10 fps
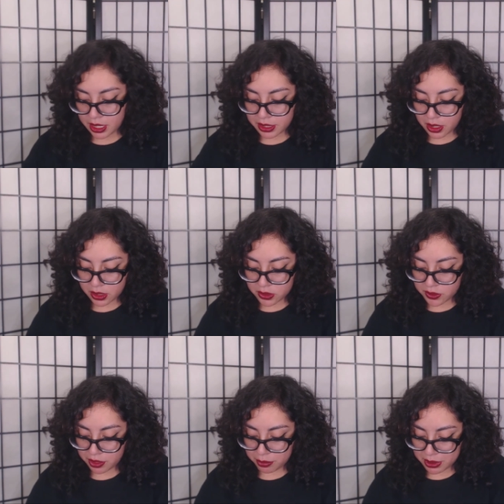And they
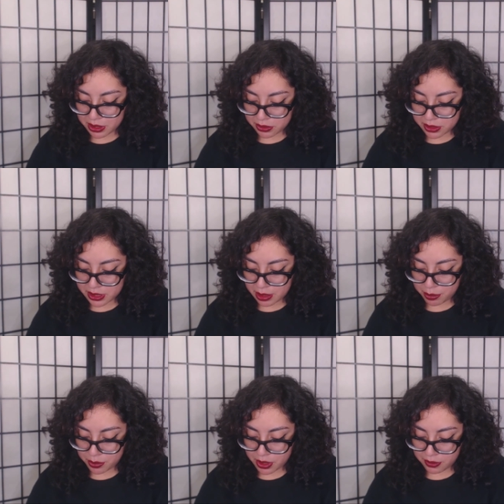also gave me a little
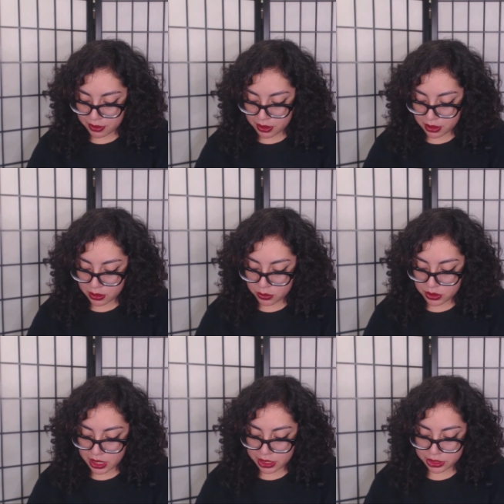sample of a
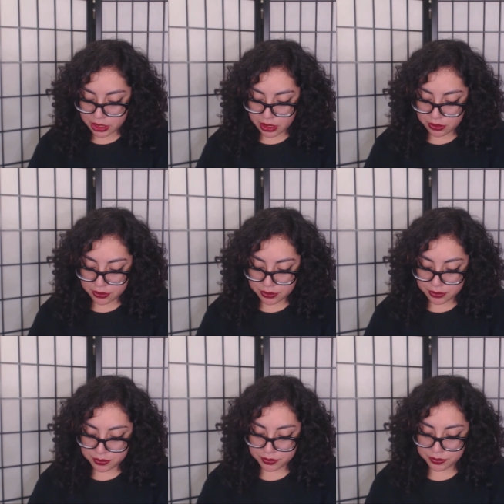loose eyeshadow.